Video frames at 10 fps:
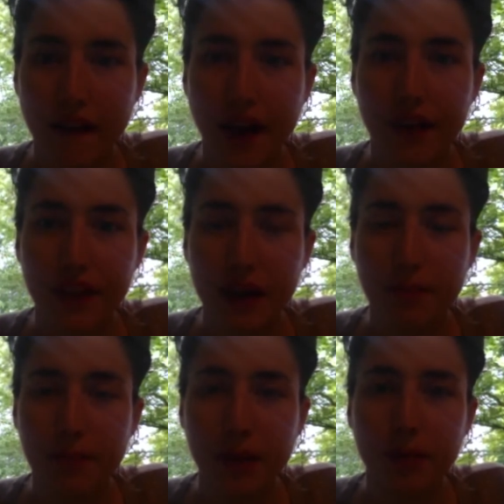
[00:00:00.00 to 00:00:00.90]
I think
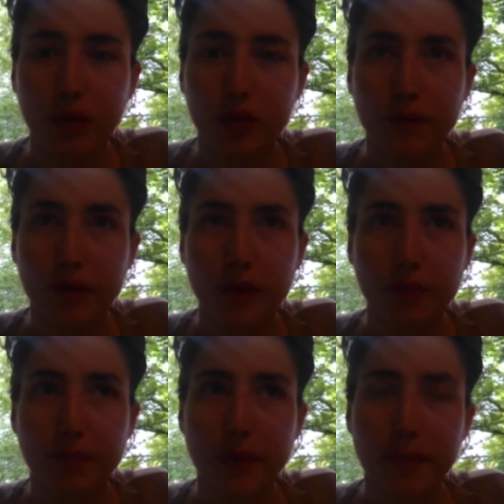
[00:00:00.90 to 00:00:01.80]
people
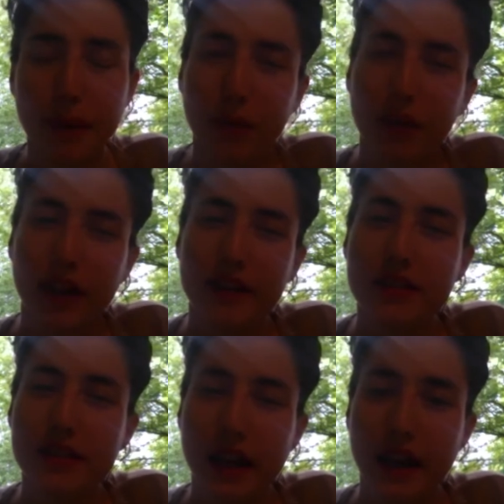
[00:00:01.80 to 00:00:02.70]
can
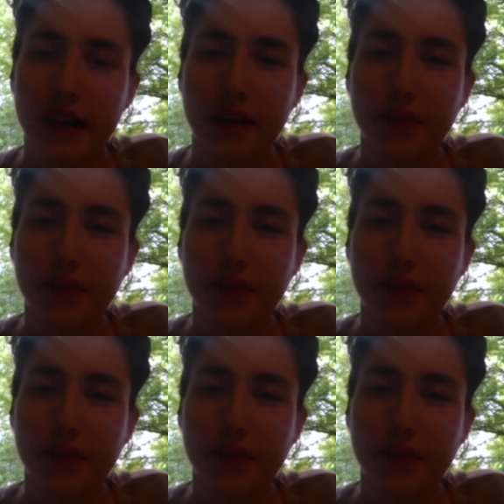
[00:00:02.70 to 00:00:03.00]
stay.